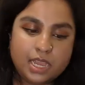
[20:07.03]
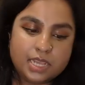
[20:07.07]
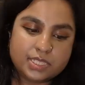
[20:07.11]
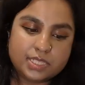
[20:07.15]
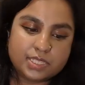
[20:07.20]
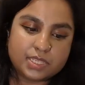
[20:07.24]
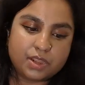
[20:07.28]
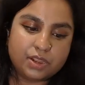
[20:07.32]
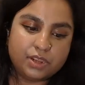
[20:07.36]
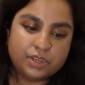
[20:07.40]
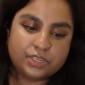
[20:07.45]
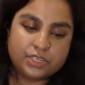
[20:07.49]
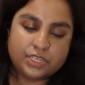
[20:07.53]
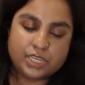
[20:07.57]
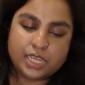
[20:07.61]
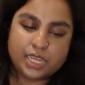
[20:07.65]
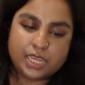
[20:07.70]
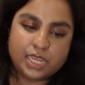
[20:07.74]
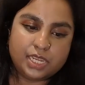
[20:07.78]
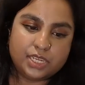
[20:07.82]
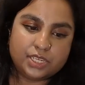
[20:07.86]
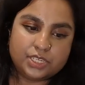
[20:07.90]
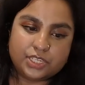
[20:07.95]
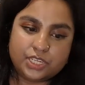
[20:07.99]
So
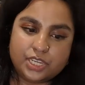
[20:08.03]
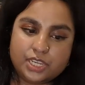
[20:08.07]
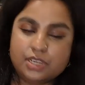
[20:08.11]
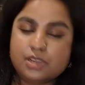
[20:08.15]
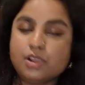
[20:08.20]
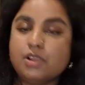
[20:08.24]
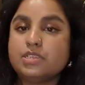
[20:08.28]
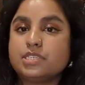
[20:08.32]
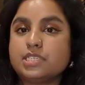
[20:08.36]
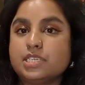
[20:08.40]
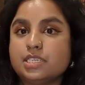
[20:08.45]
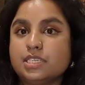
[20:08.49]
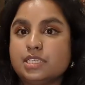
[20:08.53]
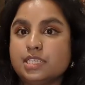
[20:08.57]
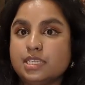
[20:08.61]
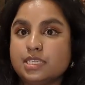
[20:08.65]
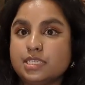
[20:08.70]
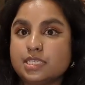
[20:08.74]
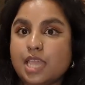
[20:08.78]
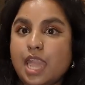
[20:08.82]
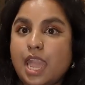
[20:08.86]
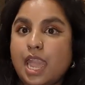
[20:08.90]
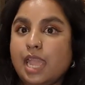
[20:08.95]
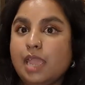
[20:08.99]
she goes into
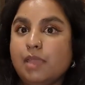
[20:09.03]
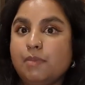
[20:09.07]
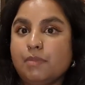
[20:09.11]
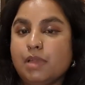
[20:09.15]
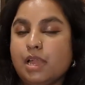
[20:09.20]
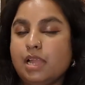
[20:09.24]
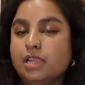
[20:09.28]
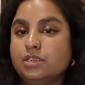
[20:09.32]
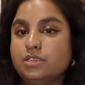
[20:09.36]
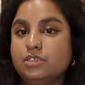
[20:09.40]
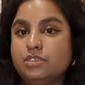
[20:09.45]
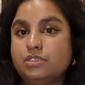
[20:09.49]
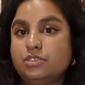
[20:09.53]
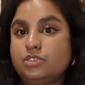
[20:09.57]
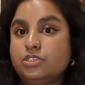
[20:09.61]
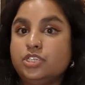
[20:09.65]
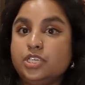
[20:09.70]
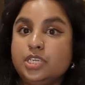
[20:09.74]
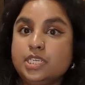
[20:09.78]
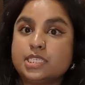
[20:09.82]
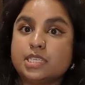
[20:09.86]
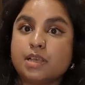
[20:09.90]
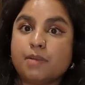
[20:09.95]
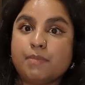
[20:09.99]
this game and
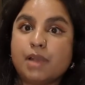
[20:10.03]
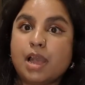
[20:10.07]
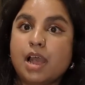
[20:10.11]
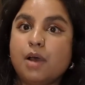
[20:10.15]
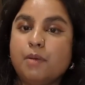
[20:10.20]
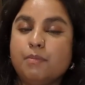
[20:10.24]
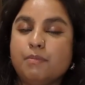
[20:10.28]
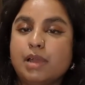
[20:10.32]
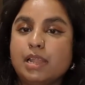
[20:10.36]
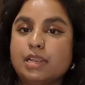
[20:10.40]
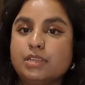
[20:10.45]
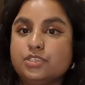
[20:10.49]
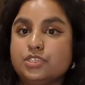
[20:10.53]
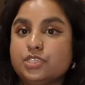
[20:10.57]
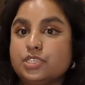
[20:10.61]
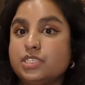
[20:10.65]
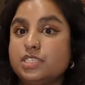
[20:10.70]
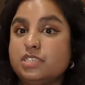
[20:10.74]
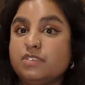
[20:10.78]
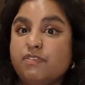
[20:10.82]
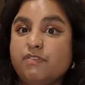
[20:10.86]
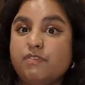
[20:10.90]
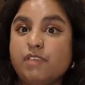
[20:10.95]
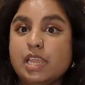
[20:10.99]
she somehow manages
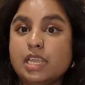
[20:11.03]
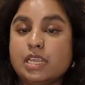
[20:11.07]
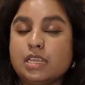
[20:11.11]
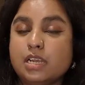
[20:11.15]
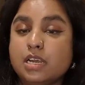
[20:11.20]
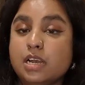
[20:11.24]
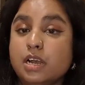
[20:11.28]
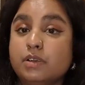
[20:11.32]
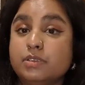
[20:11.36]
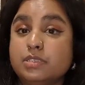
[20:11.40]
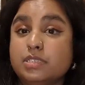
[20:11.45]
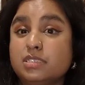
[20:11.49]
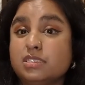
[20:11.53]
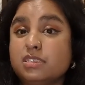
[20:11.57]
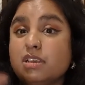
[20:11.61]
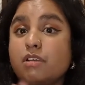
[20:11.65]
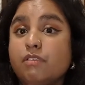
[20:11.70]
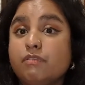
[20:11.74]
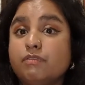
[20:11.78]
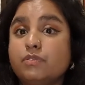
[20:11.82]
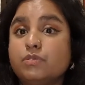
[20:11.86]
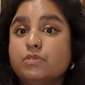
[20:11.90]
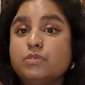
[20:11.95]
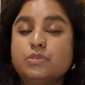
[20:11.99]
to fake
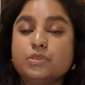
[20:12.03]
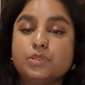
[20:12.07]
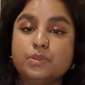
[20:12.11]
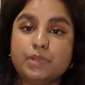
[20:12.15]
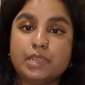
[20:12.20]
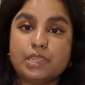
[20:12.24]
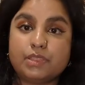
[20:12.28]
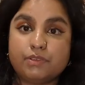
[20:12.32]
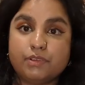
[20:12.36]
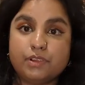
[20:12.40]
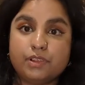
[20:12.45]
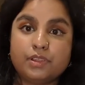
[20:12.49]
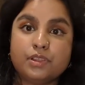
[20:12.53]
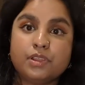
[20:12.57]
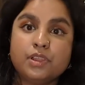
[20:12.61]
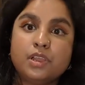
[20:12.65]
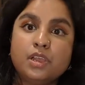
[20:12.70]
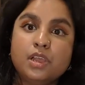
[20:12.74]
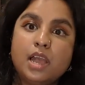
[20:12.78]
herself all the way through.